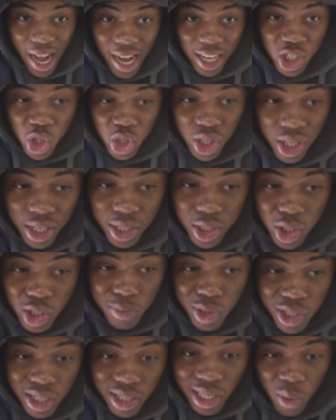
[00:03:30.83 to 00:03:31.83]
I just think it's
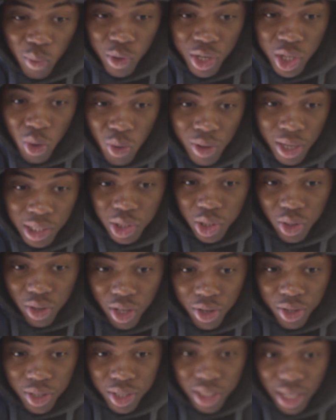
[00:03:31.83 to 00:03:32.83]
some shit that we don't
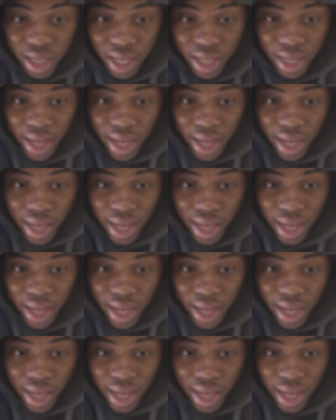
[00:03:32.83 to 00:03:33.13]
necessarily understand.